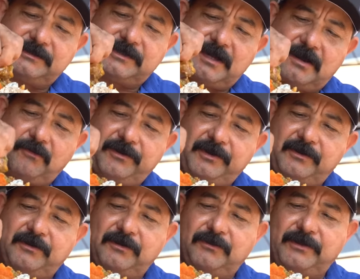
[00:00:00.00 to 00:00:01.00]
how we
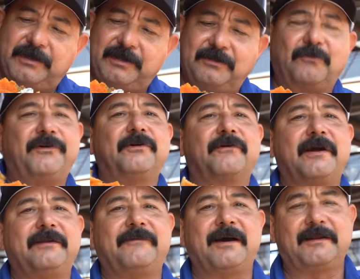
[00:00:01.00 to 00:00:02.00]
do it in the Rio
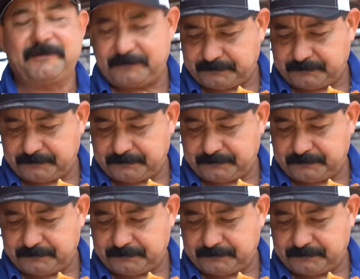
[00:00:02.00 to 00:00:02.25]
Grande Valley.